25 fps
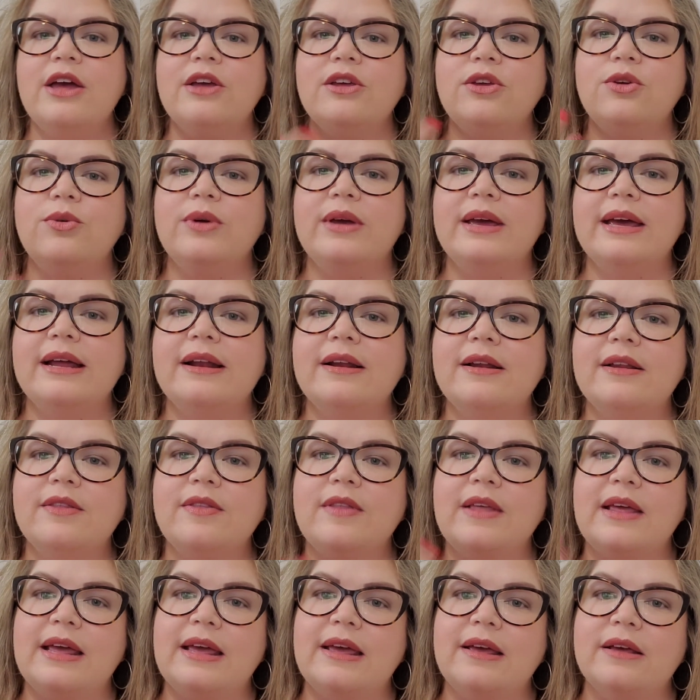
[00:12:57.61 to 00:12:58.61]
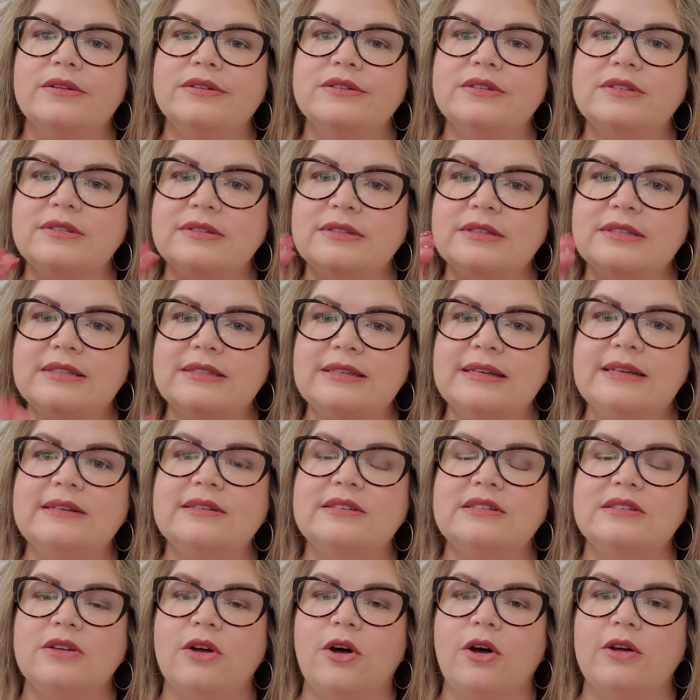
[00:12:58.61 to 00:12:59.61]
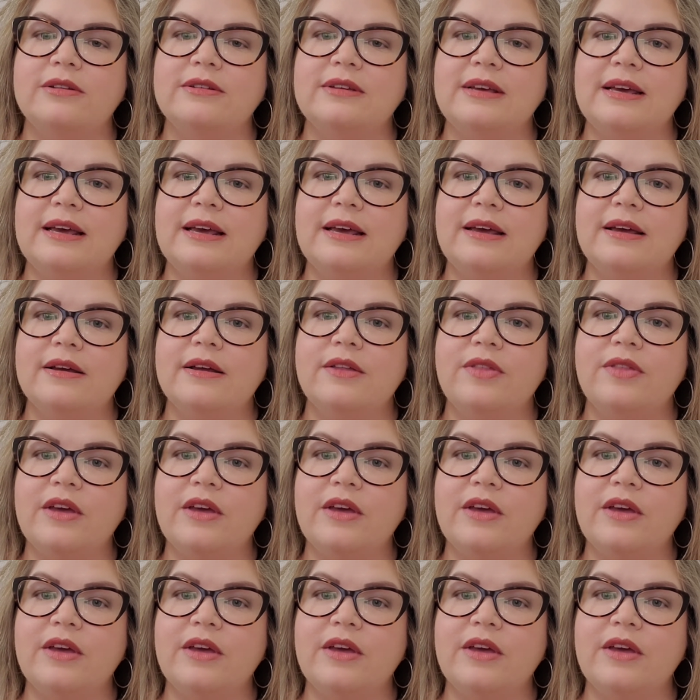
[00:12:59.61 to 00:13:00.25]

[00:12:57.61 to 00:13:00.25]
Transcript: You get the sea salty,